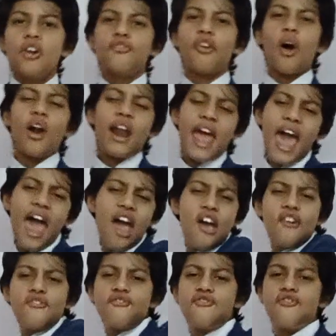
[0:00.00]
for
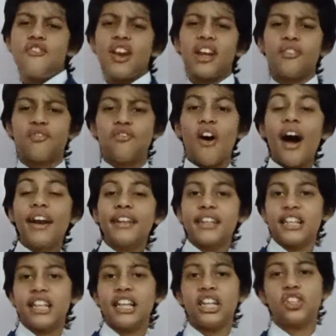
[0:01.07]

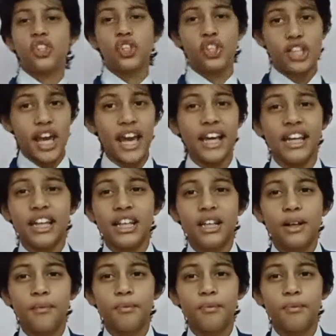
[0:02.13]
everyone each day.